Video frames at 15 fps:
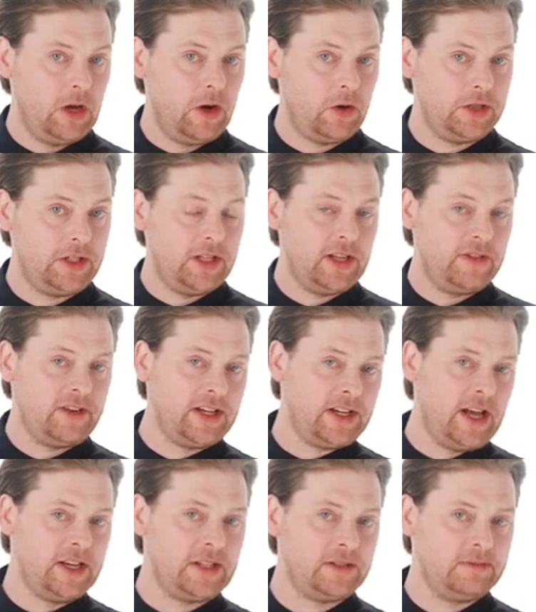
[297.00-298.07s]
And in
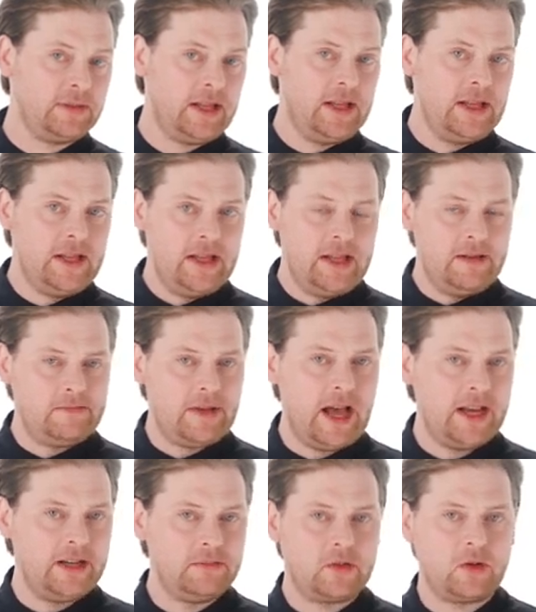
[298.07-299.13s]
comparison, A
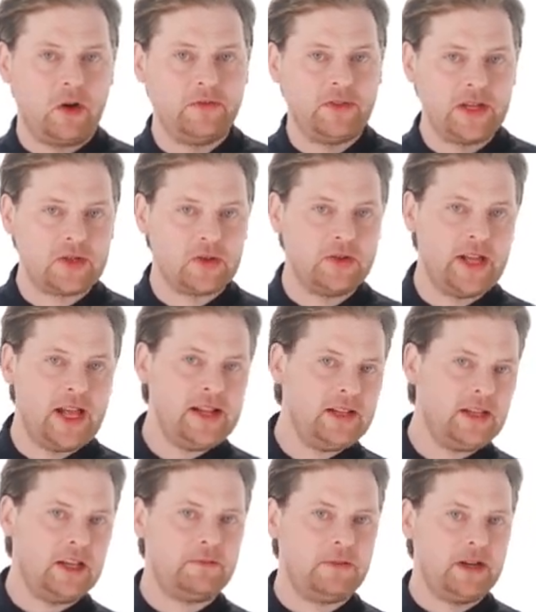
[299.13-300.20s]
conventional tilt
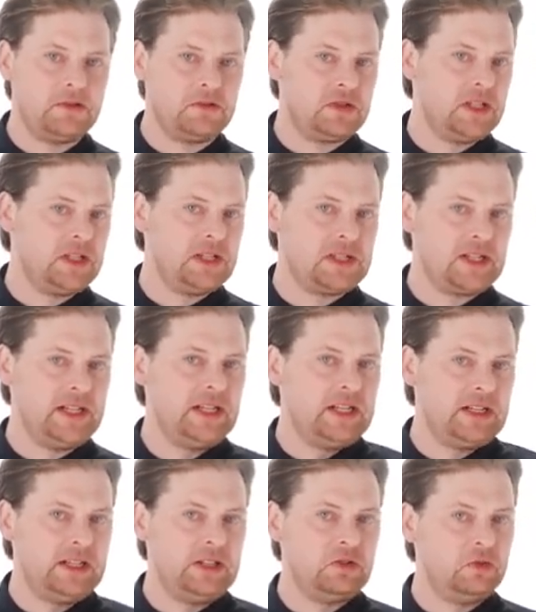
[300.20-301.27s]
skillet can only offer
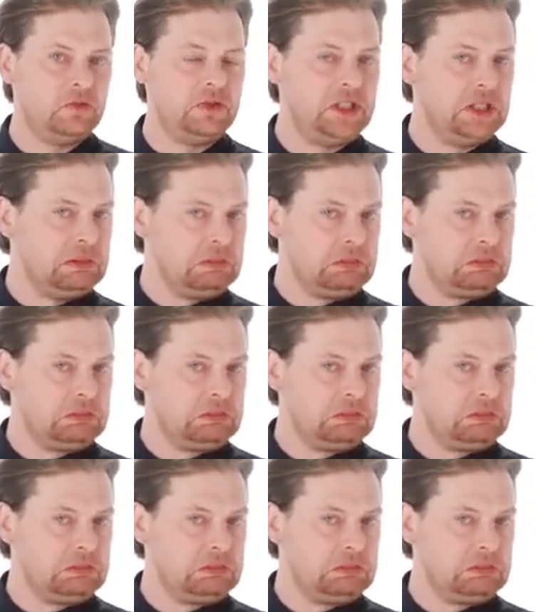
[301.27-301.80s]
approximately